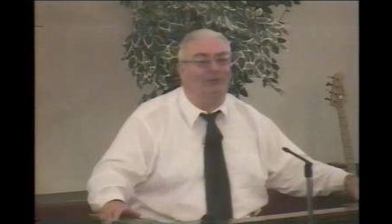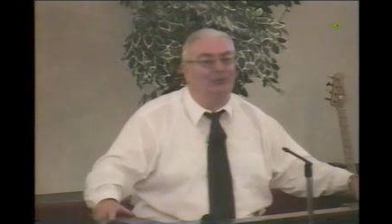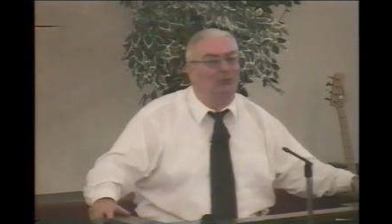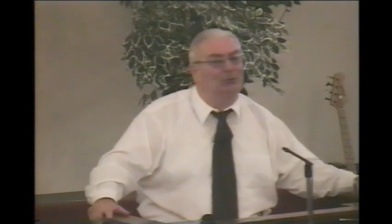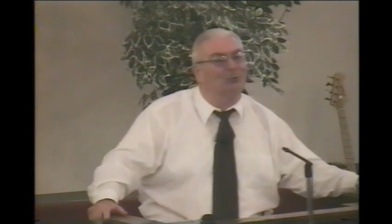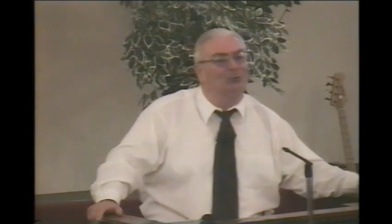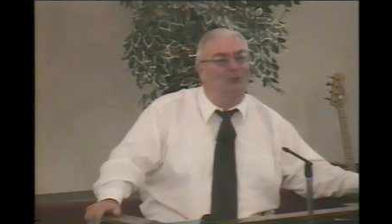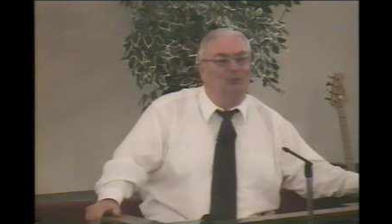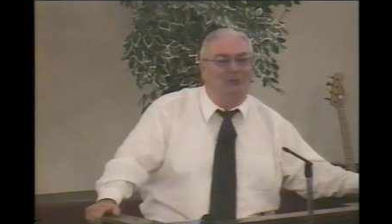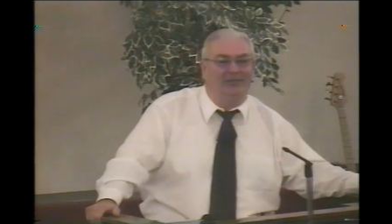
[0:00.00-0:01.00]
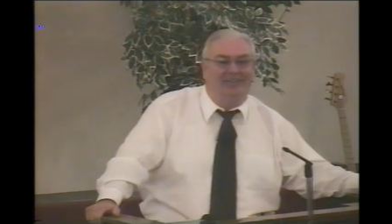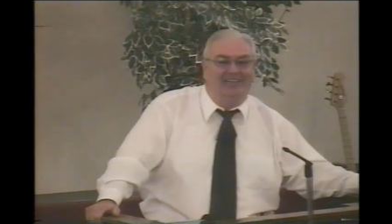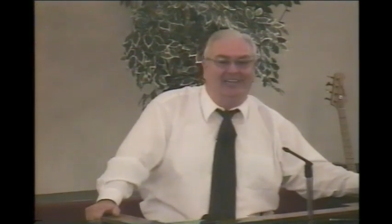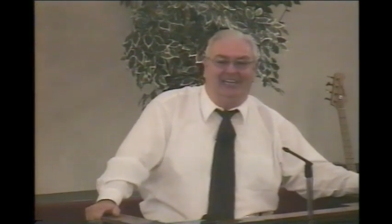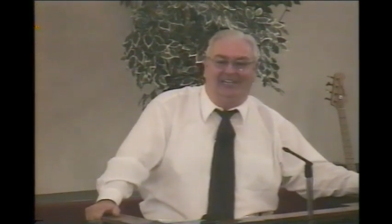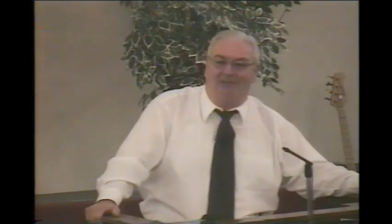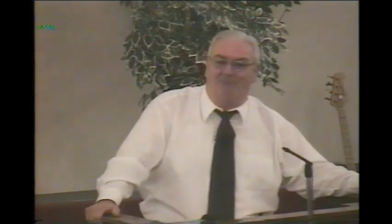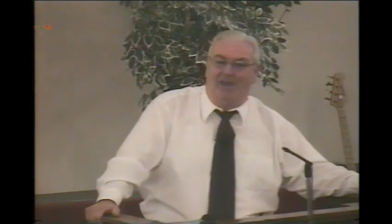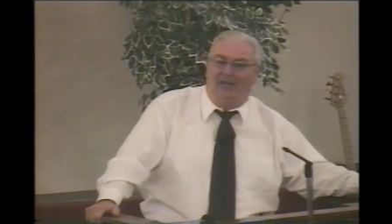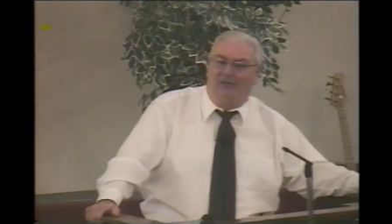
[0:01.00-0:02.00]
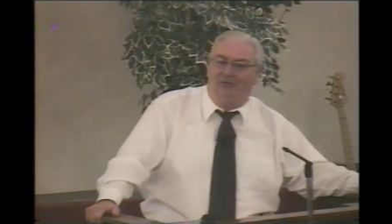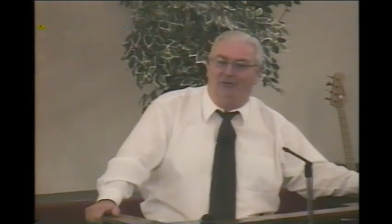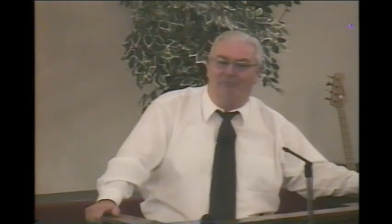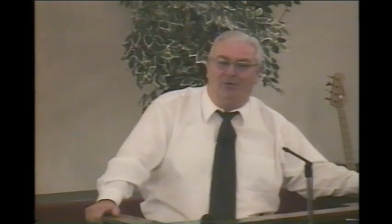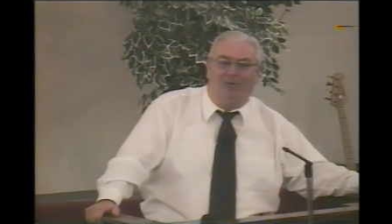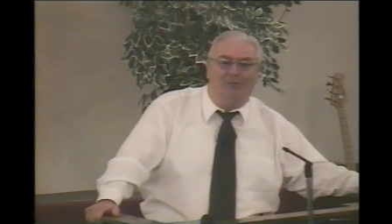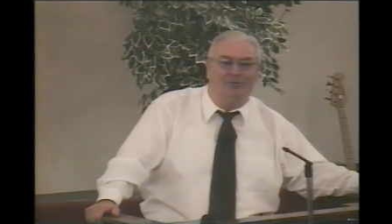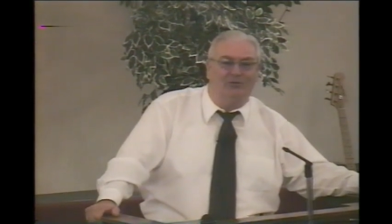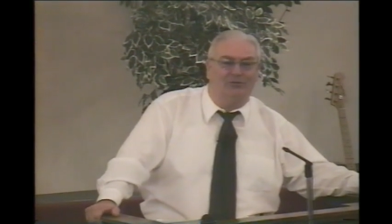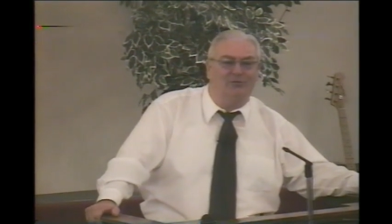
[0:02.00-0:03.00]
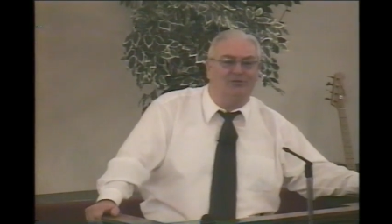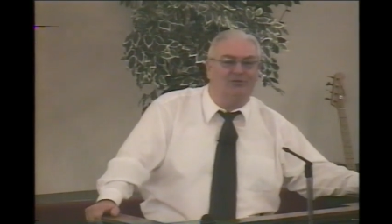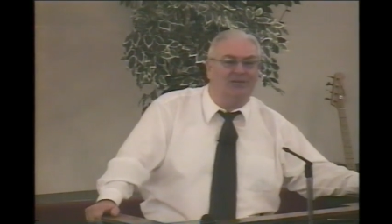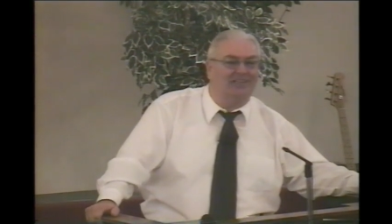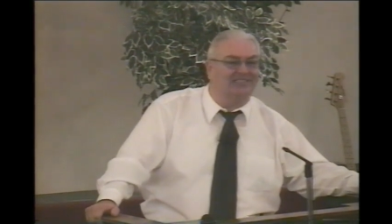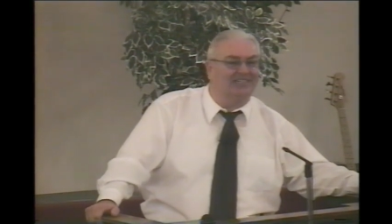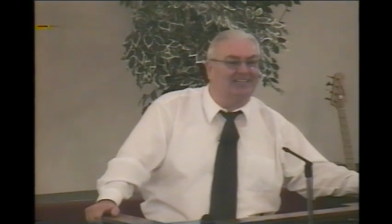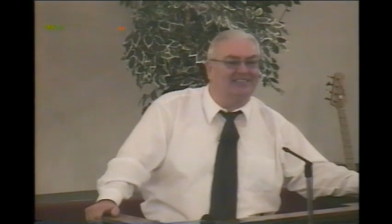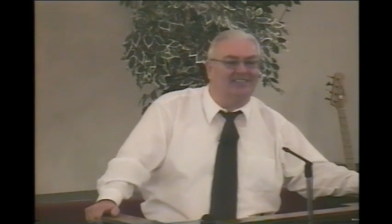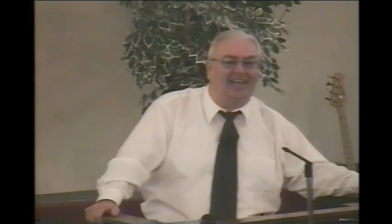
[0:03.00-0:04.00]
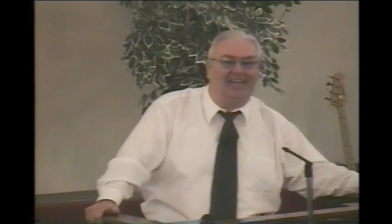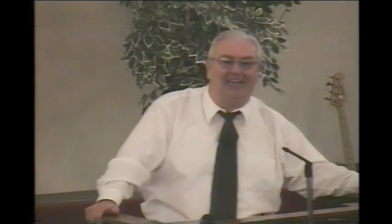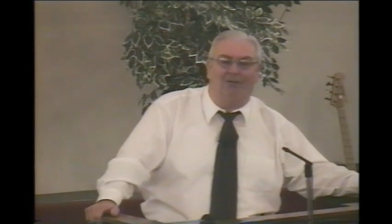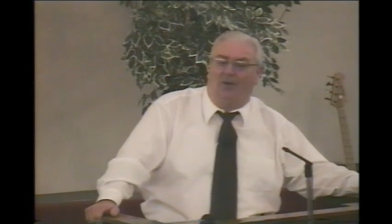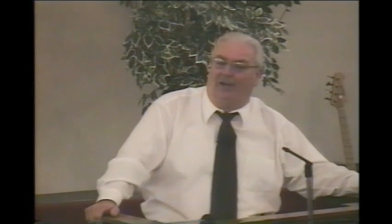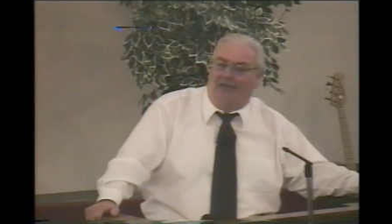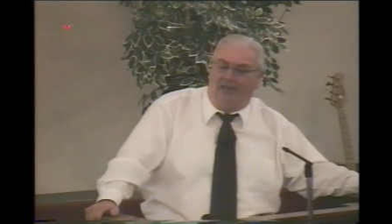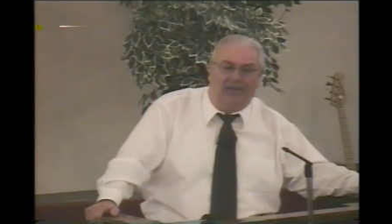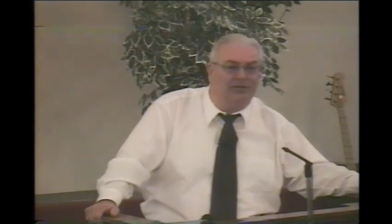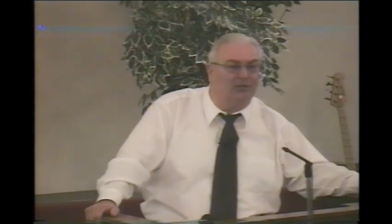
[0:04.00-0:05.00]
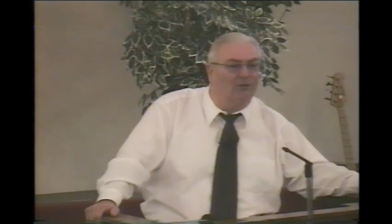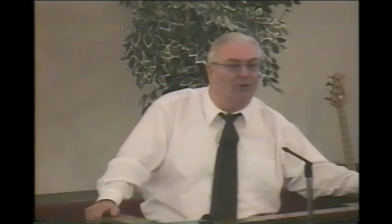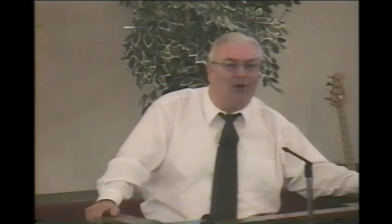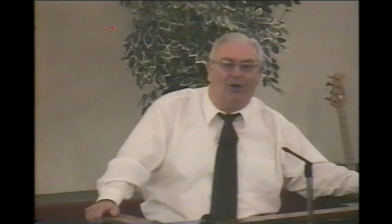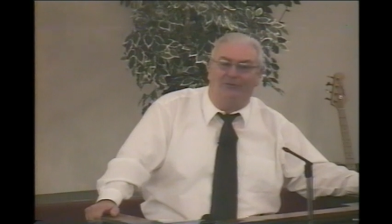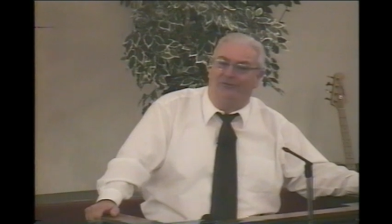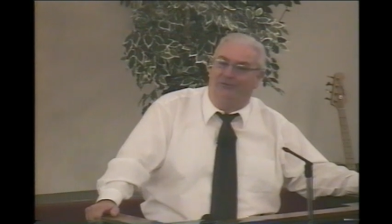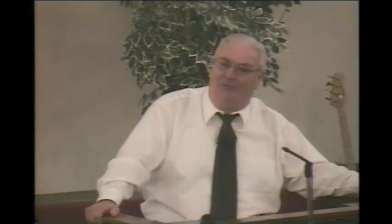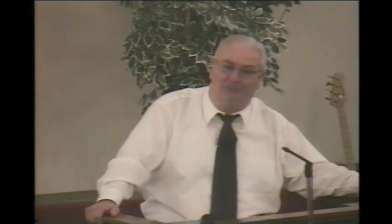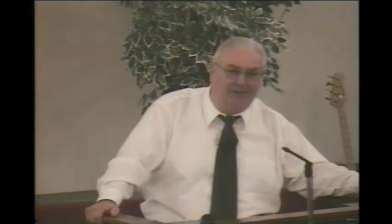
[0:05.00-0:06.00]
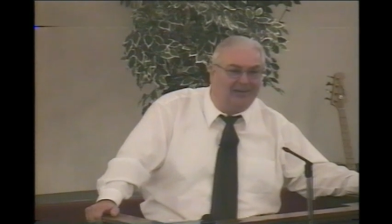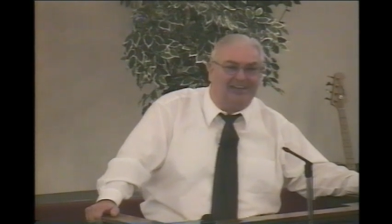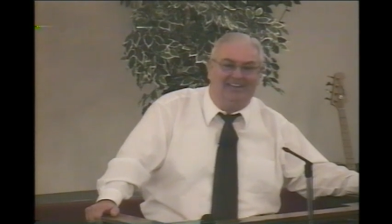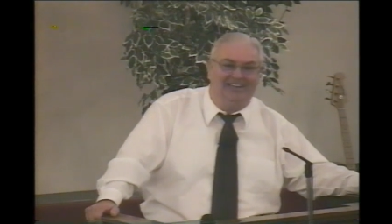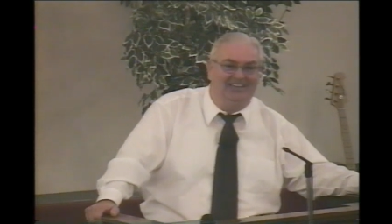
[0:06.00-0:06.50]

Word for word: of you he can make you and mold you just exactly what, like you ought to be.